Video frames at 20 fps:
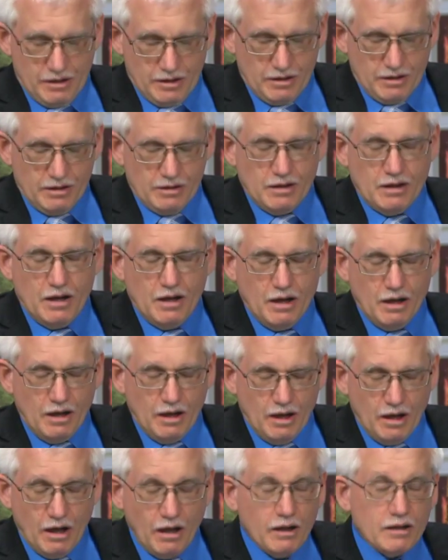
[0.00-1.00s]
on,
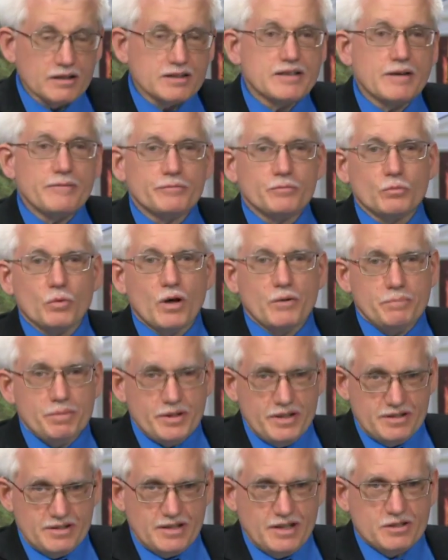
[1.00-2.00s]
on some of them,
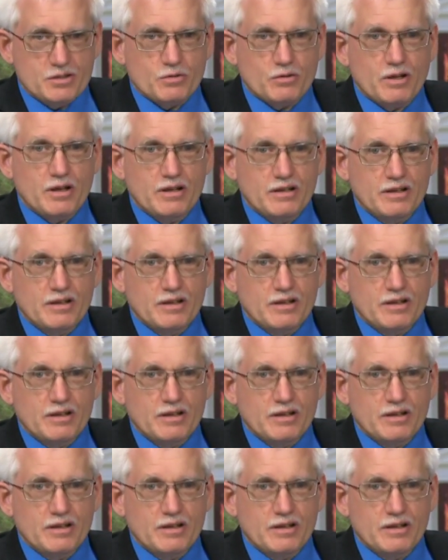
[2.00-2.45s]
all piece, but the right. one